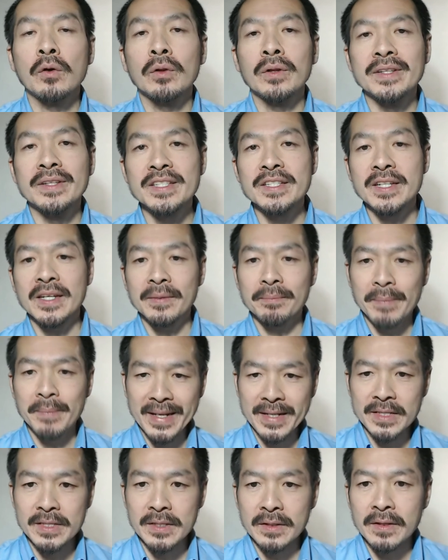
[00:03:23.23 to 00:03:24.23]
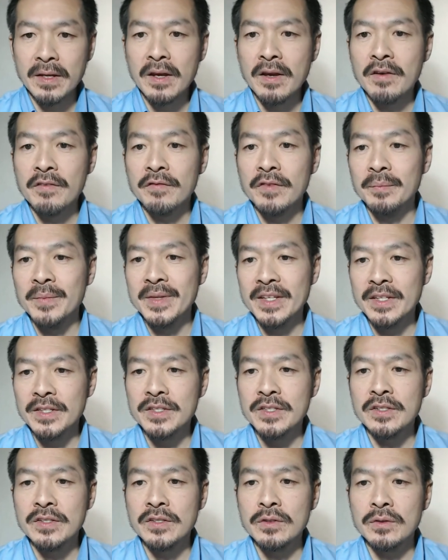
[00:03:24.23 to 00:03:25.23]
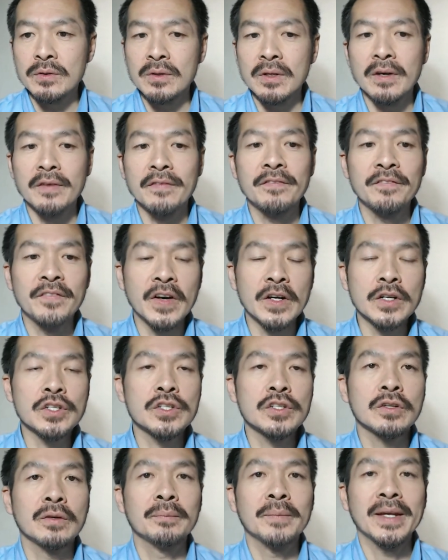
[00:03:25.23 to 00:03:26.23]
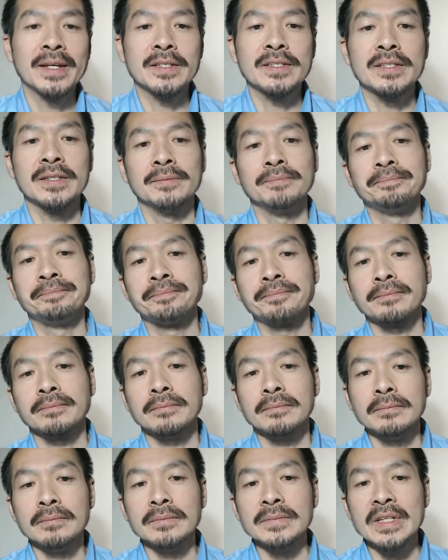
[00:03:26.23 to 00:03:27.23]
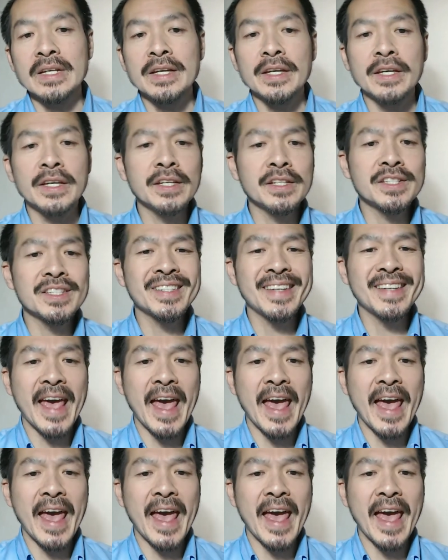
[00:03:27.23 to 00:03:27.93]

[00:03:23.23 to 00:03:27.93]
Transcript: holistic medicine from the Institute of Functional Medicine. He is an